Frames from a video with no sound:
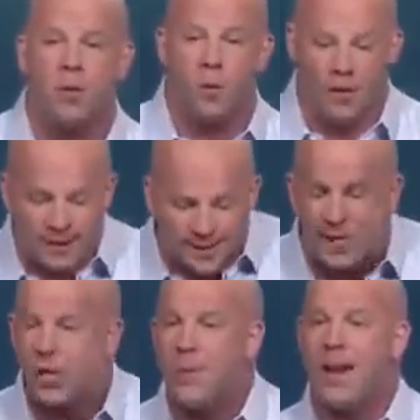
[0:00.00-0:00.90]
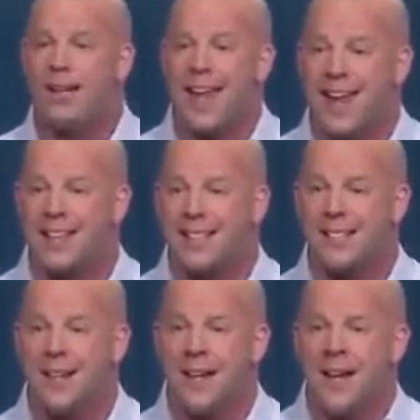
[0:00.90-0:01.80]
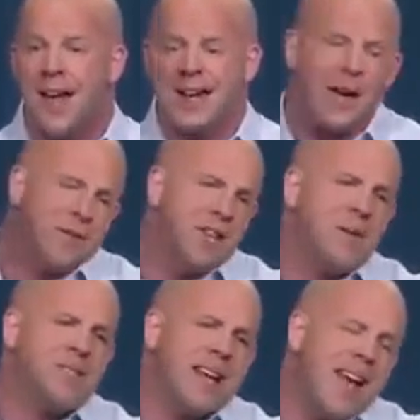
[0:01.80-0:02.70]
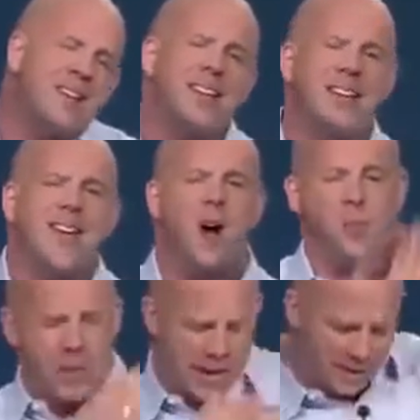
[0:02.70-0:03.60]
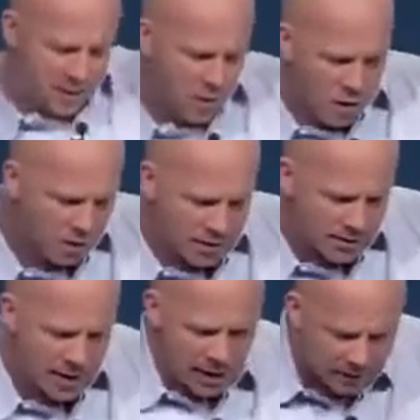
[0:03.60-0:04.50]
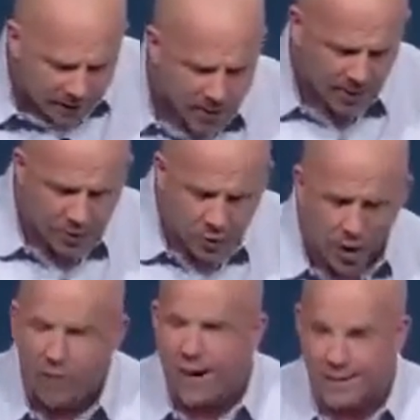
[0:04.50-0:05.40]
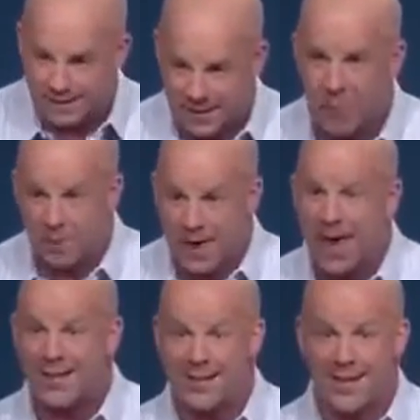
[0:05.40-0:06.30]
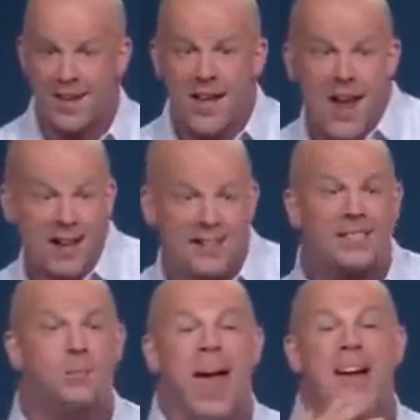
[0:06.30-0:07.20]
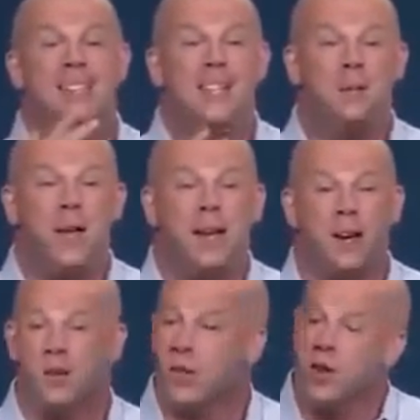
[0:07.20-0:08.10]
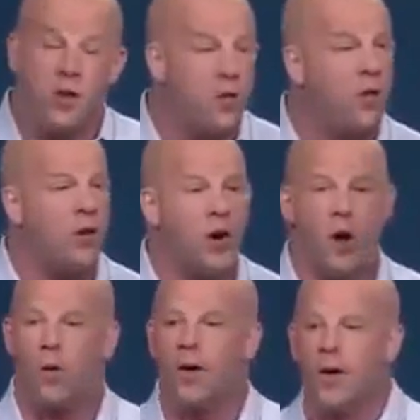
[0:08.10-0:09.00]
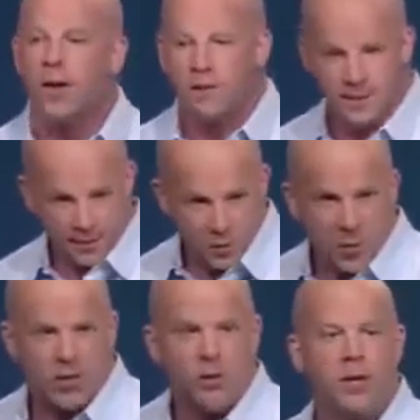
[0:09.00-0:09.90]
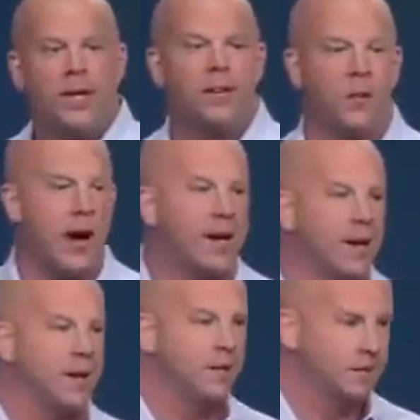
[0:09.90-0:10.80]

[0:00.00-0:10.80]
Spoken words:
when he's teaching him how to dance? And Kevin James is like, I don't need any help. You know, I can do all this stuff. And he's doing all that fancy stuff. Remember that? And he smacks him and he goes, no, no, no, no, no. This is where you live, right here.